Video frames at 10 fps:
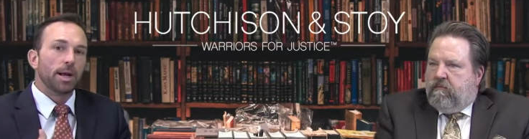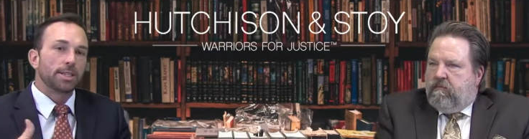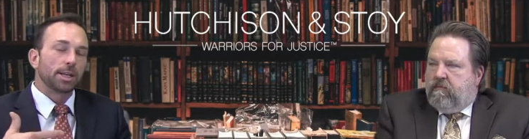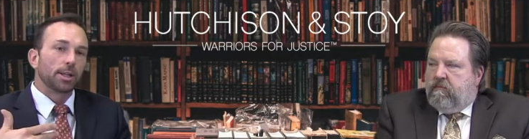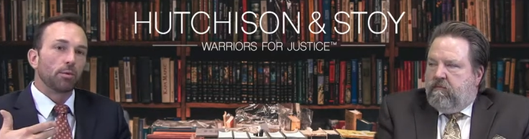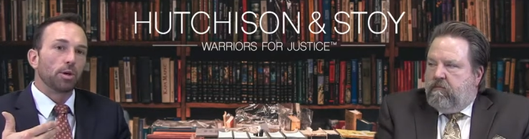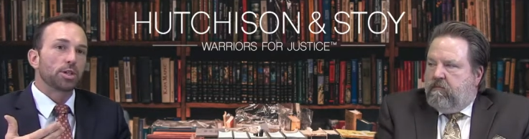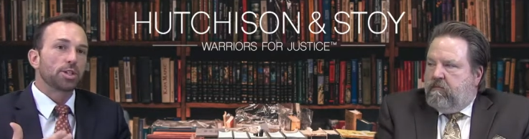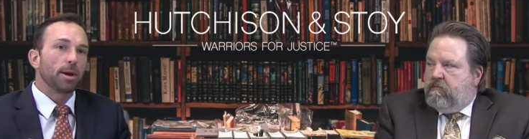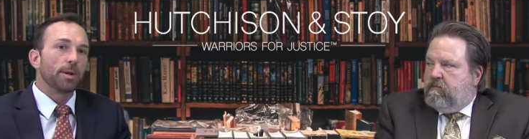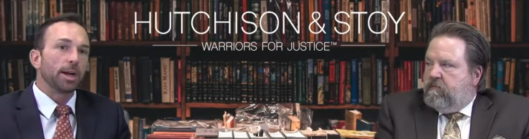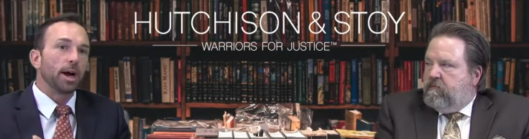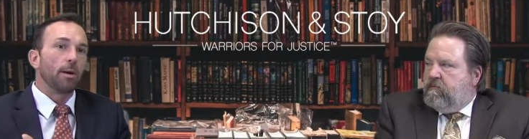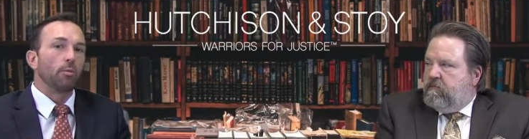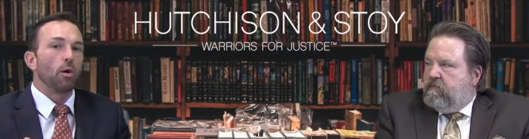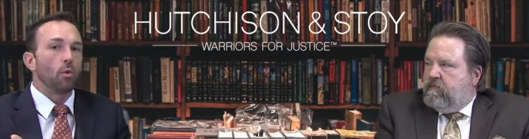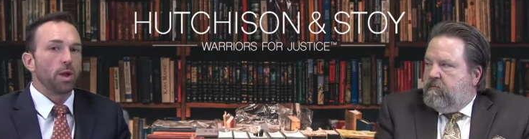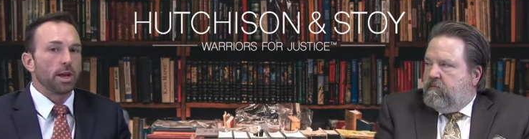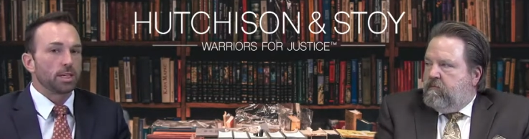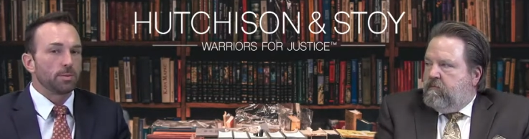Speaker 1: basically we're summing up what
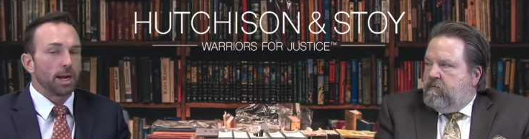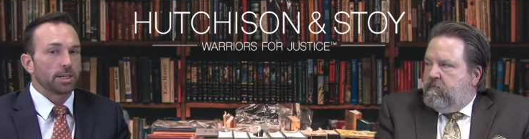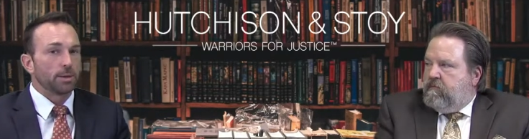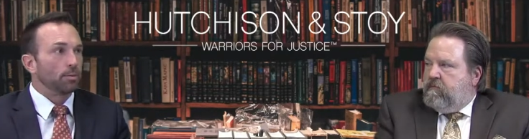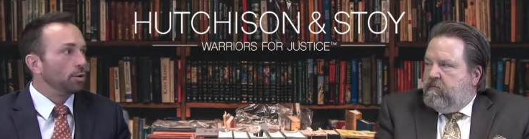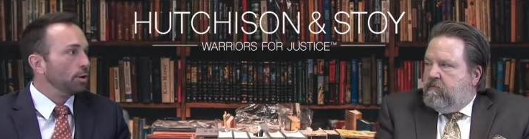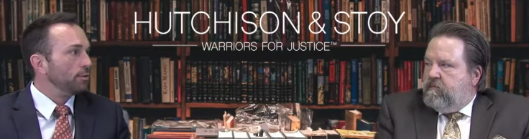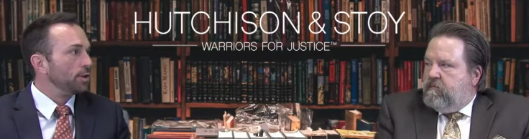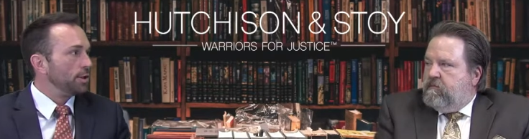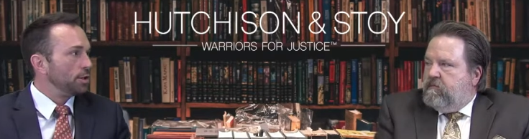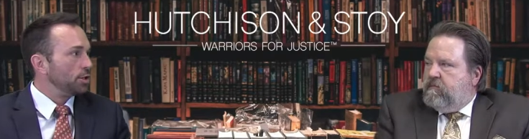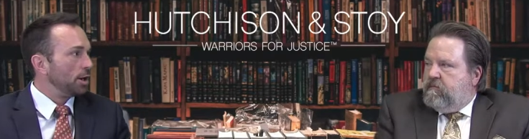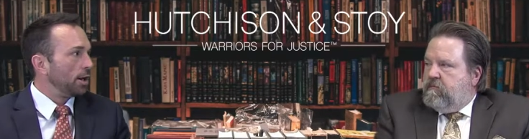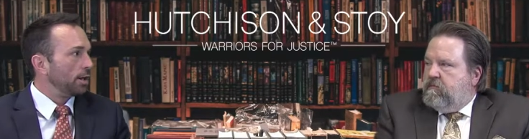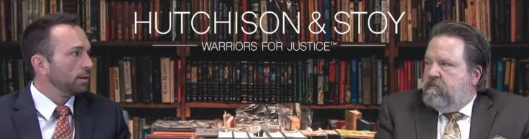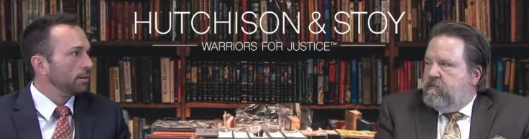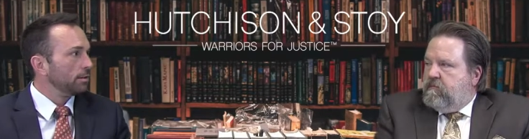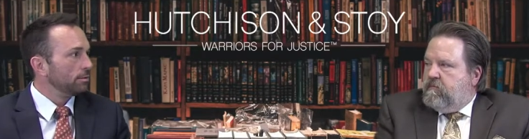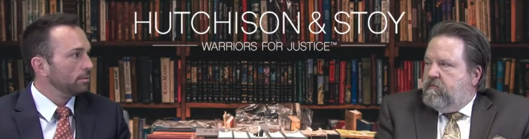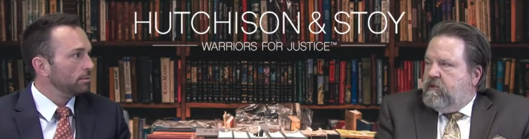we expect to prove to the jury
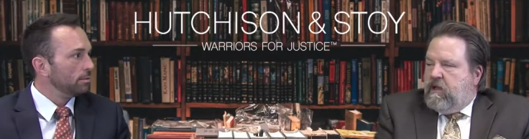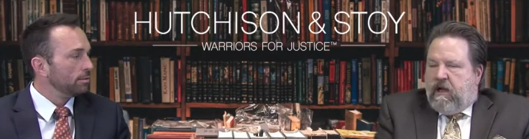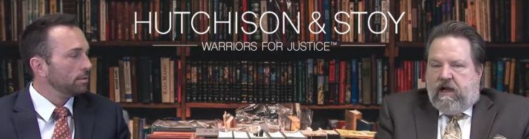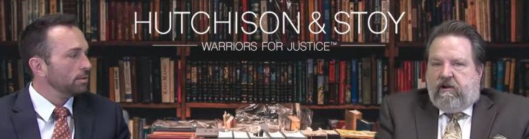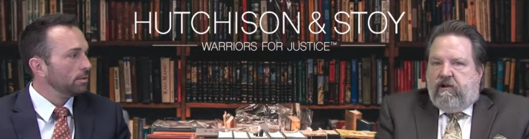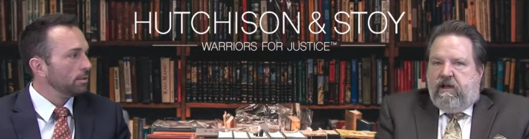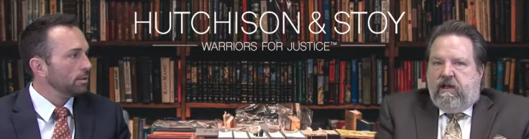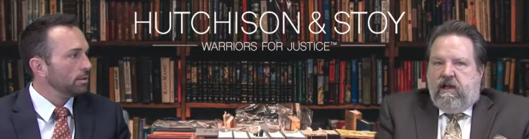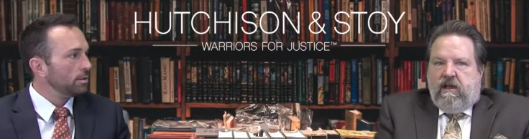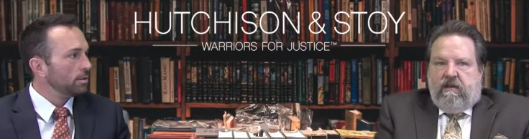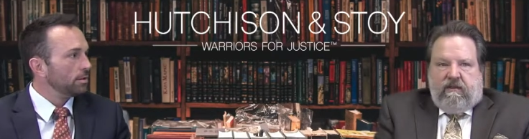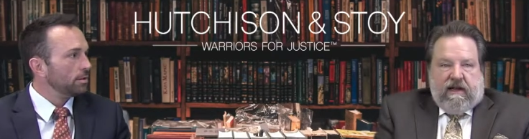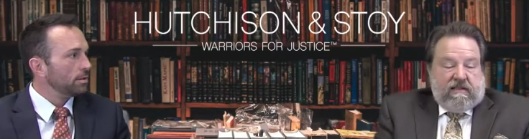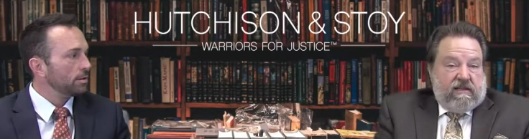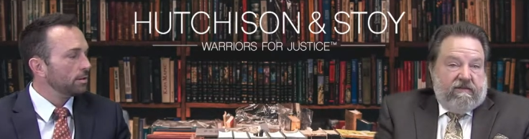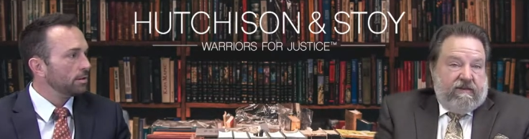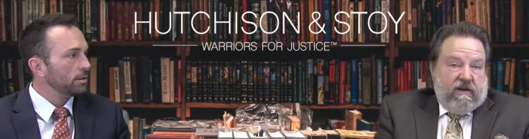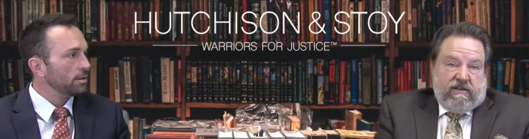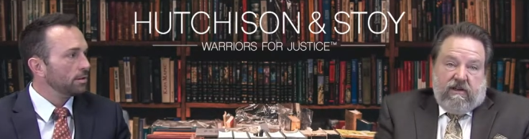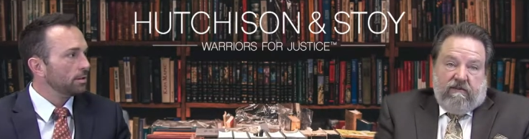i agree that's the
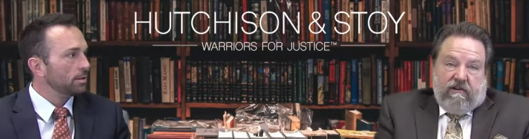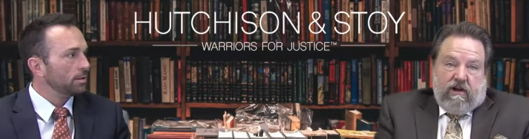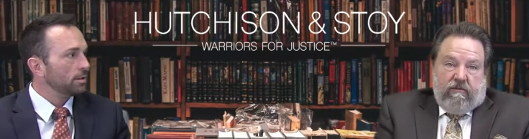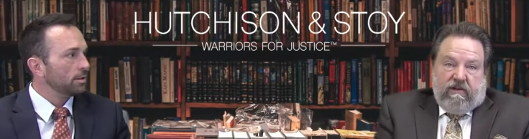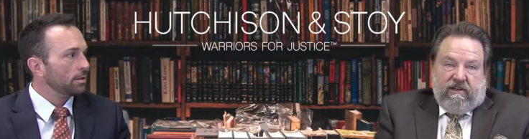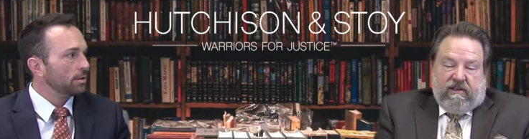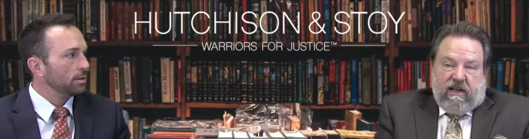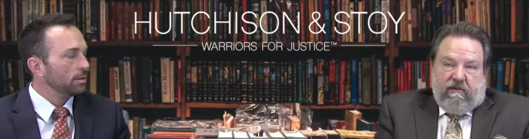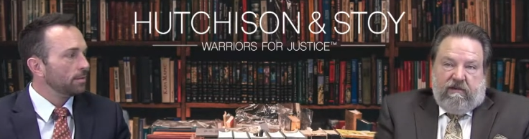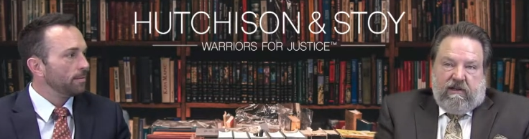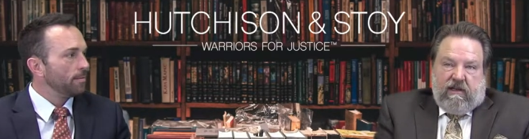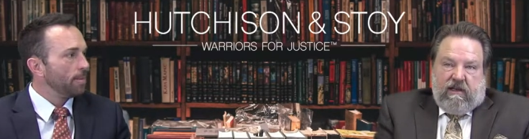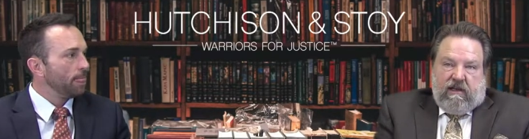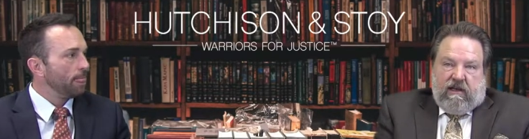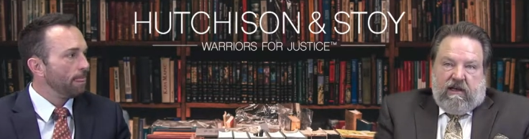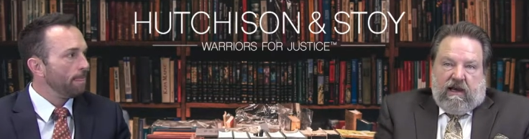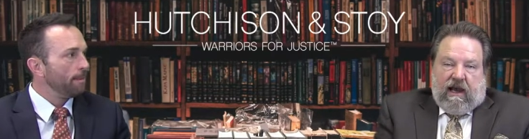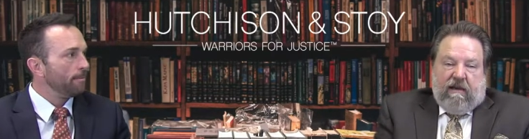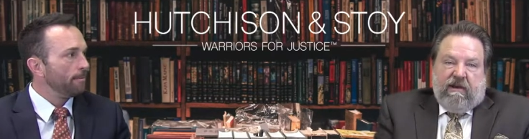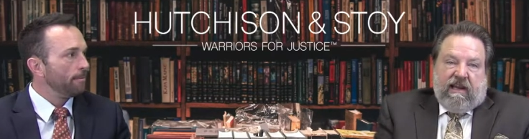function
Speaker 2: of an opening statement
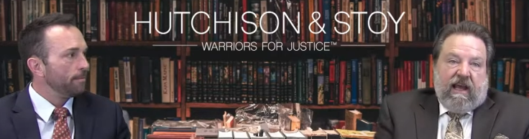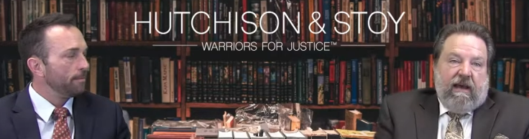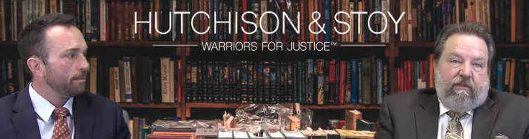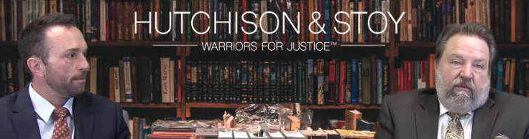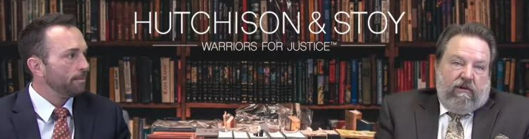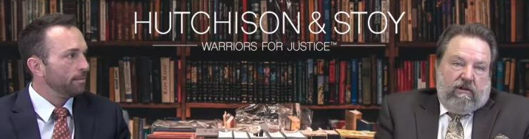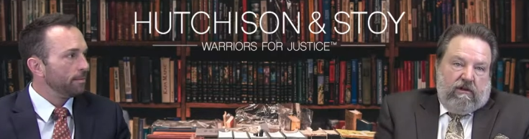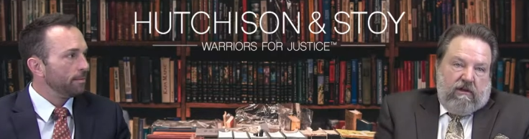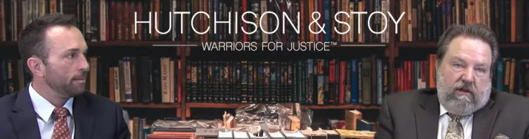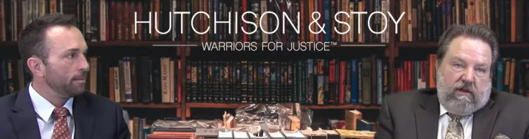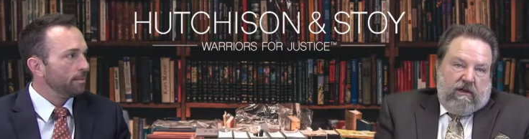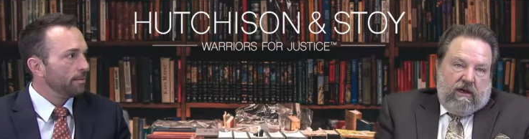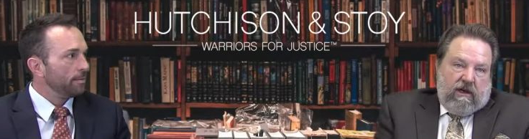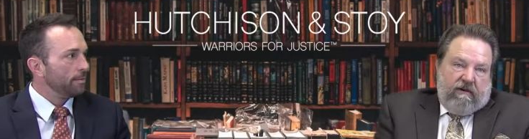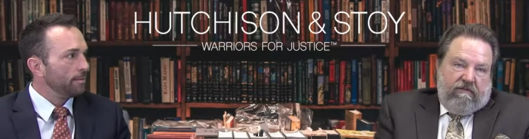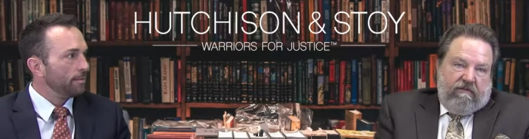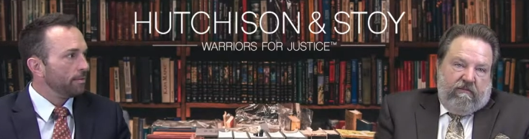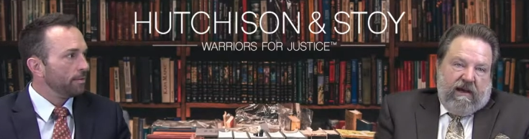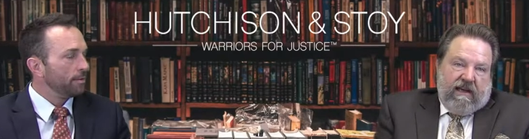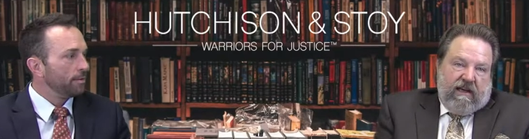i'm incapable of
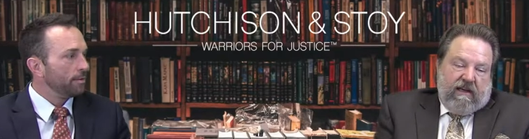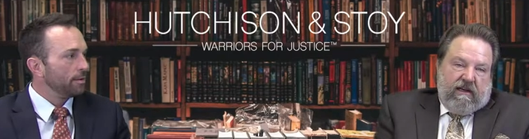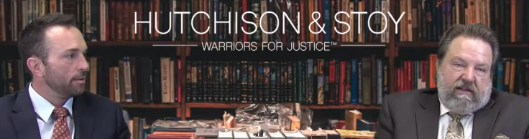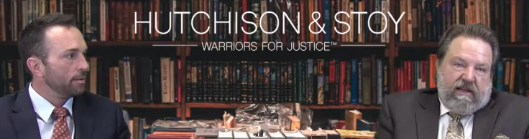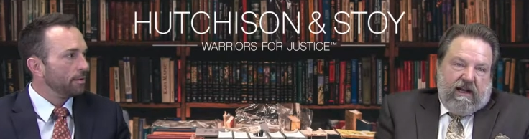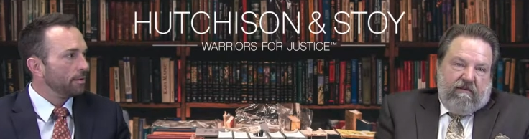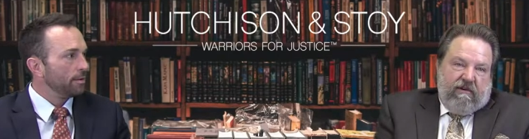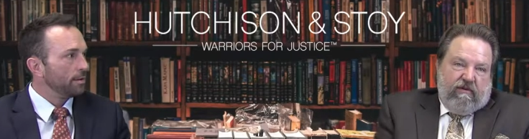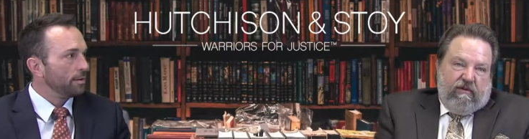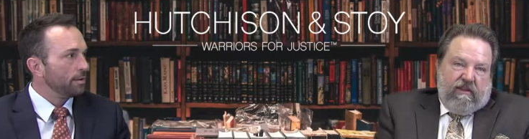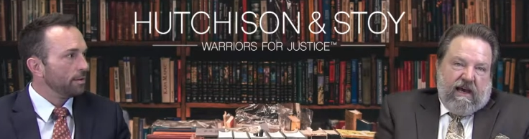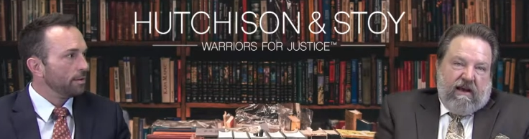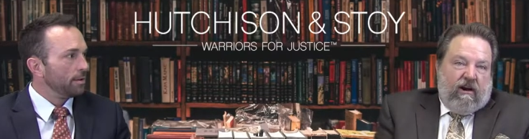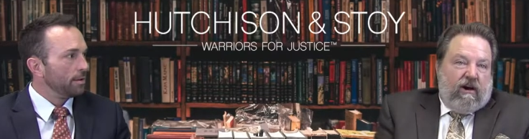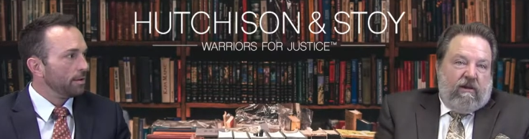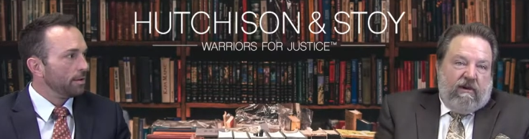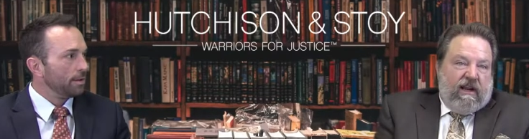making a statement without argument